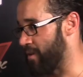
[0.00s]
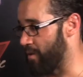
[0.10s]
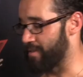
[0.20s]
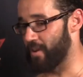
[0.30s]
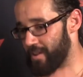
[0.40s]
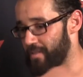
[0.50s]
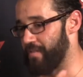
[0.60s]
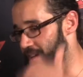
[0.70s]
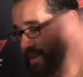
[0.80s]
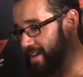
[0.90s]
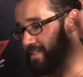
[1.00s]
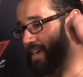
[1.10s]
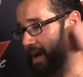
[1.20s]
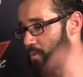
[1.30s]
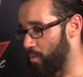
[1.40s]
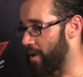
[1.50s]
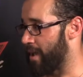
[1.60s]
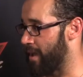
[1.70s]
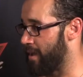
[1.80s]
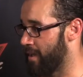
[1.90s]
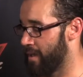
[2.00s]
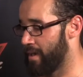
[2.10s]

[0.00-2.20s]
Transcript: It's hard to defend and attack with one hand.